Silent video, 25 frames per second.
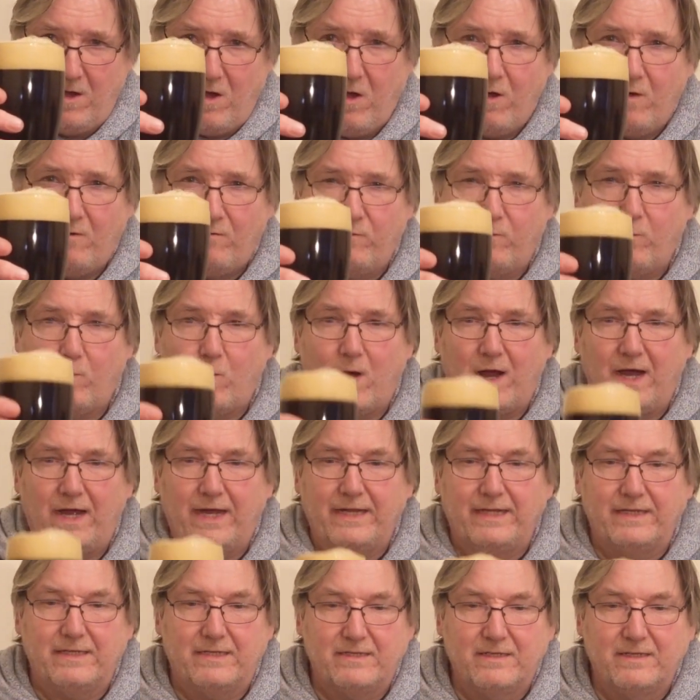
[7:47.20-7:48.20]

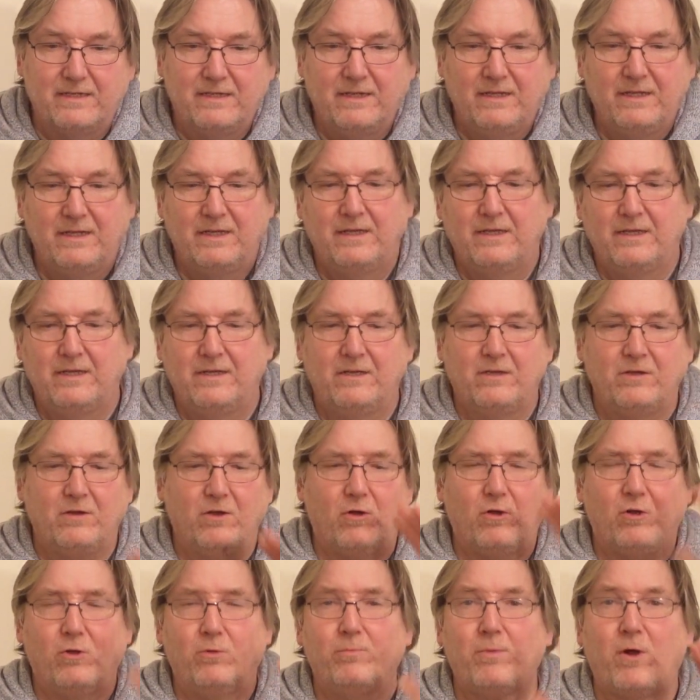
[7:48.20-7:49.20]
off-white,
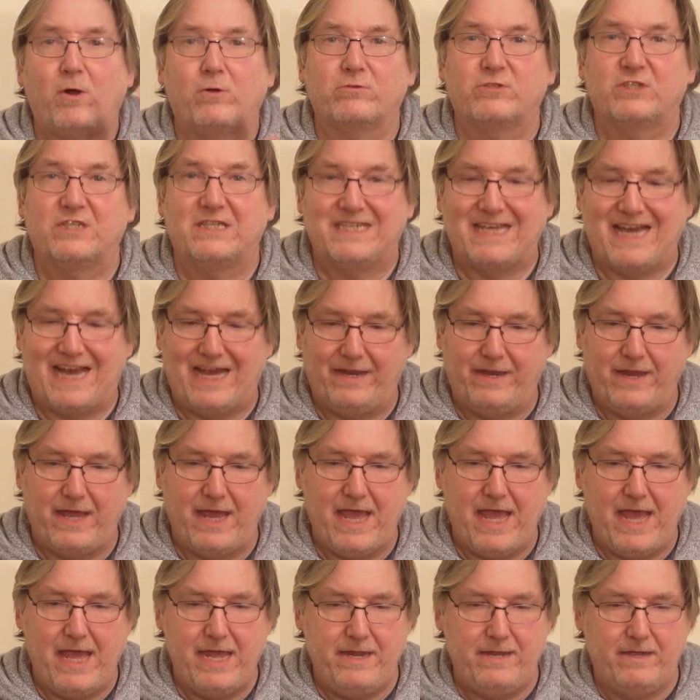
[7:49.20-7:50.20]
almost tan
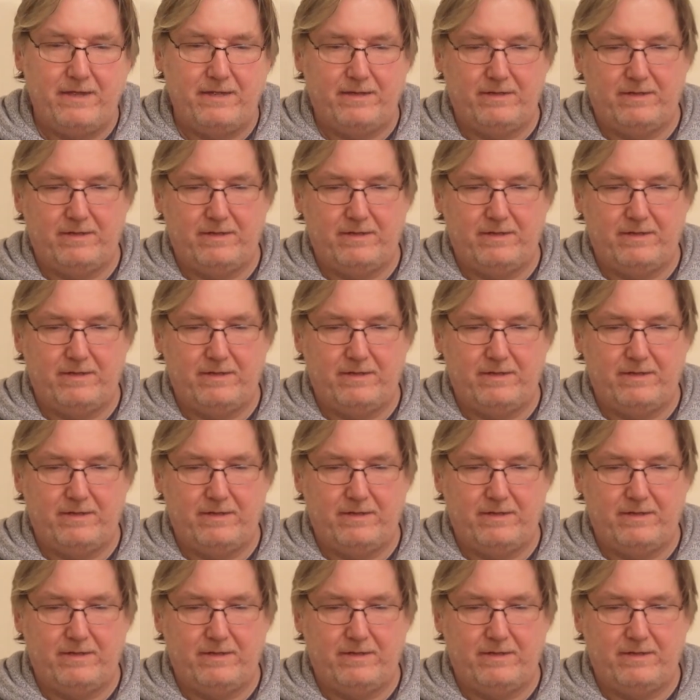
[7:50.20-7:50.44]
head,